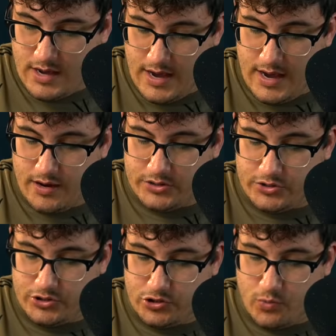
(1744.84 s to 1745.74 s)
eight
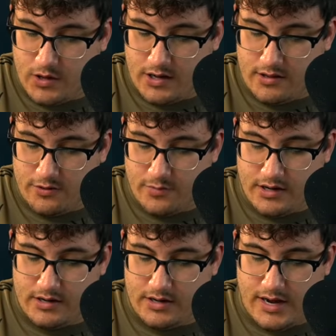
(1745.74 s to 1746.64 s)
hundred
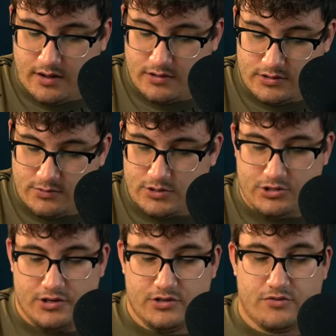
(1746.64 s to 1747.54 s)
twenty-three dollars is what you
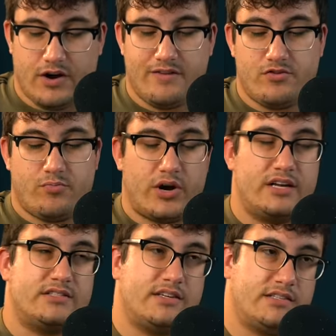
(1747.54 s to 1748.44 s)
need to survive. You bring
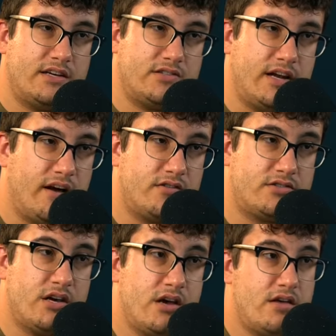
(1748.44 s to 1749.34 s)
in six thousand dollars.
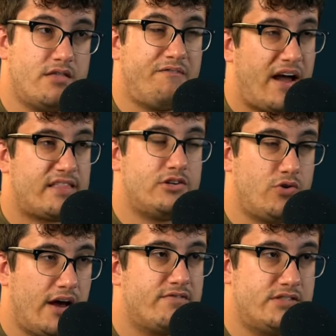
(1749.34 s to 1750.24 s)
The fact that you
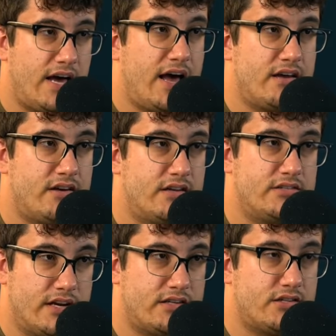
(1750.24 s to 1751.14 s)
have debt is
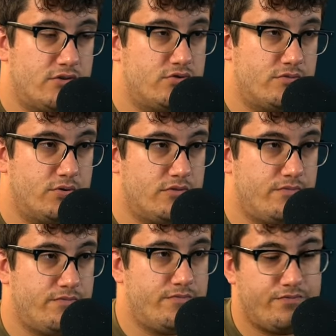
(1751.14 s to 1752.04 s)
inexcusable
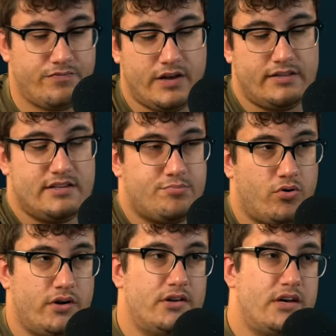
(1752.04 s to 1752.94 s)
at this
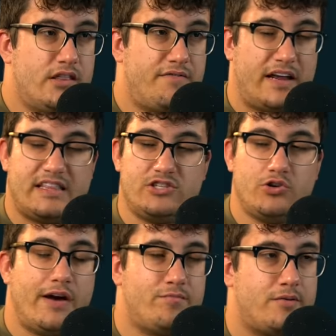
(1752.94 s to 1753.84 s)
point. The fact that you
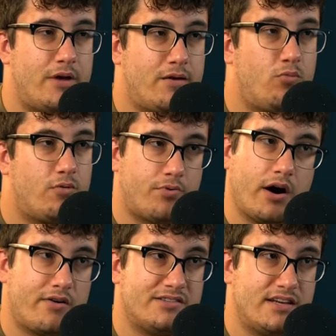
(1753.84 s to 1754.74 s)
haven't been making more
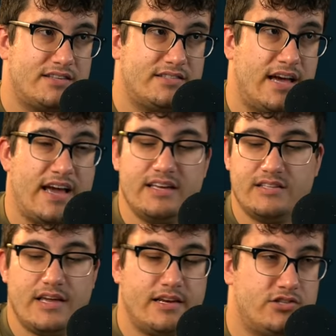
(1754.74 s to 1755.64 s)
progress on this debt is
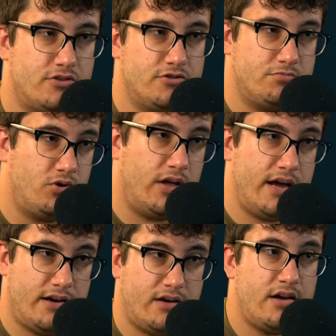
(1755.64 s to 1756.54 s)
inexcusable
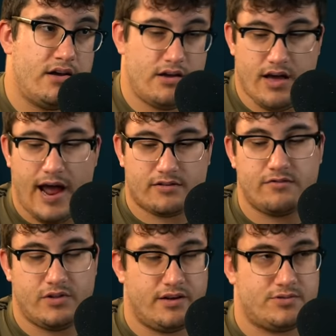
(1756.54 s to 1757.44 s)
and
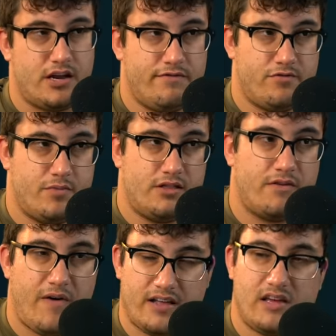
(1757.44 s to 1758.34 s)
actively upsetting for me. The
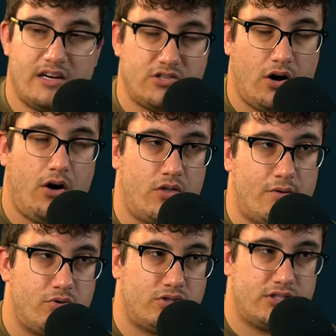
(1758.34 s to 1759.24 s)
fact that I saw all
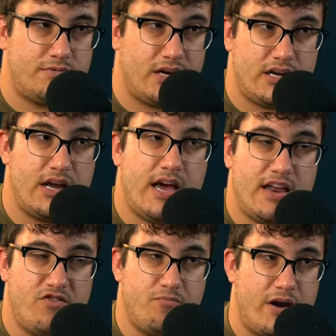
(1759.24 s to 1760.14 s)
that bullshit spending
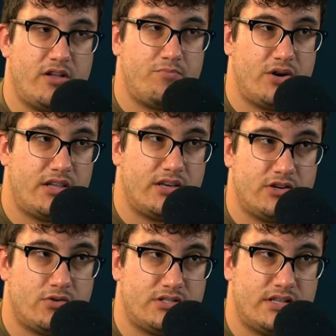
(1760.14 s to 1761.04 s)
and you've barely put anything
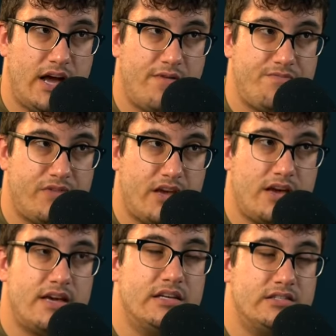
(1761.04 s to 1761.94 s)
towards debt
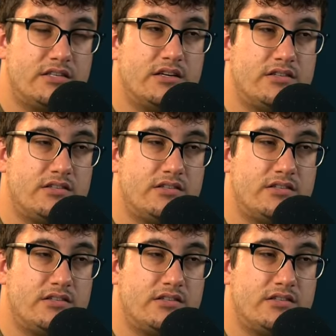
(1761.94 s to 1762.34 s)
is